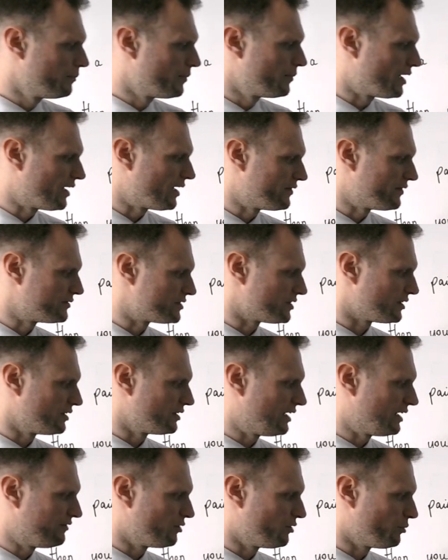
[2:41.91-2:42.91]
And
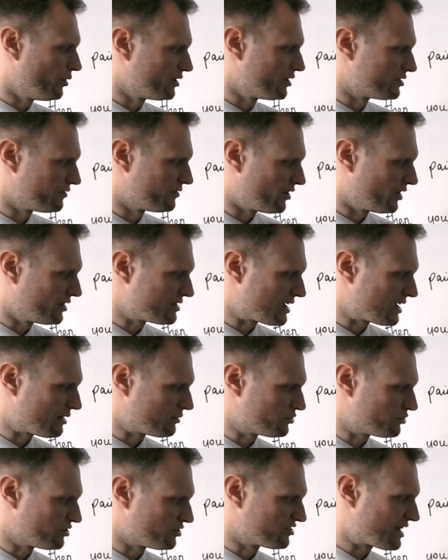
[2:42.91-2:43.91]
if you wanted to find out
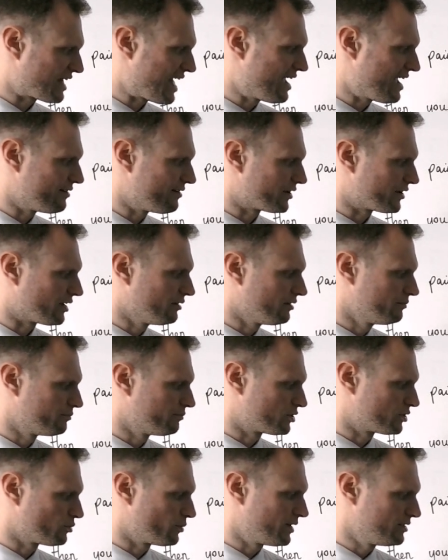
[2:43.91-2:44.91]
just an area
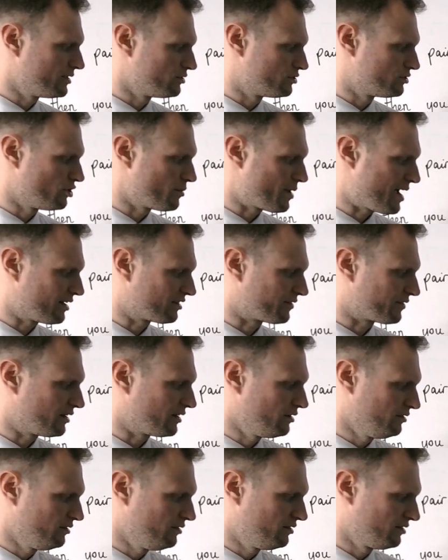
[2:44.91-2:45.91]
between two x
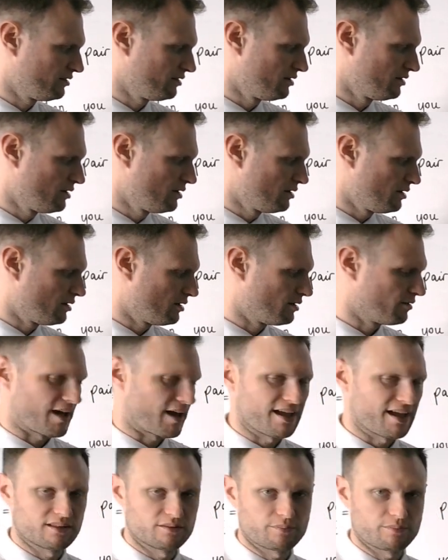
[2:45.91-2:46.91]
values of a
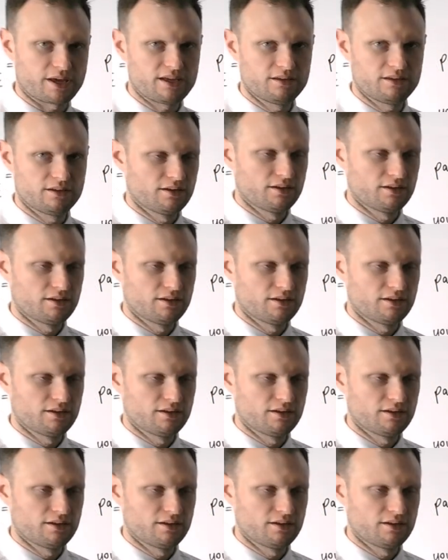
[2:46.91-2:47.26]
and b,